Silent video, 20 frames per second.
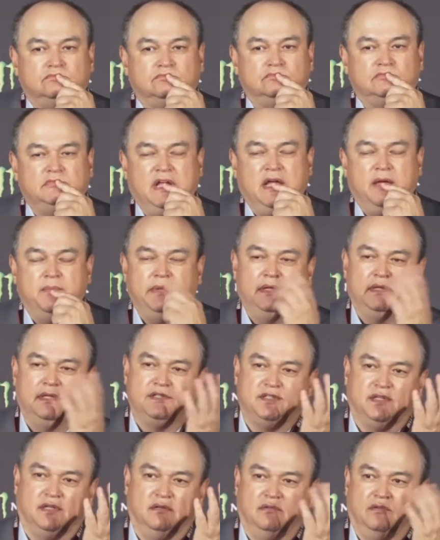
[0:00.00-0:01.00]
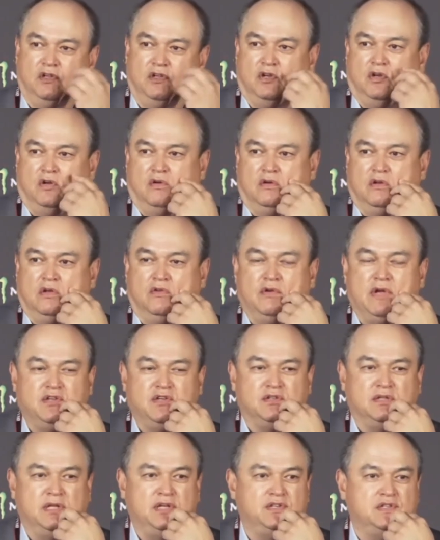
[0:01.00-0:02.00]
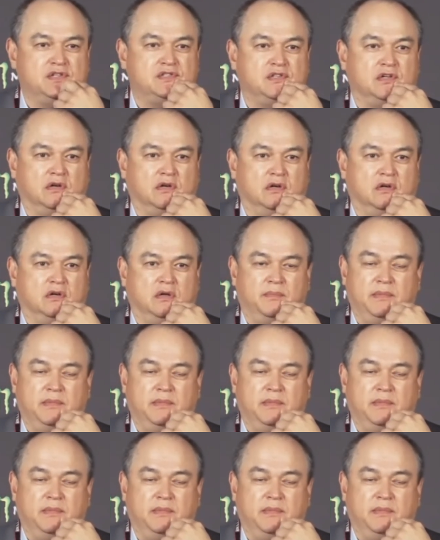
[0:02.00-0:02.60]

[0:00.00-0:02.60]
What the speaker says: Yeah, I mean, listen, you know, congratulations to her.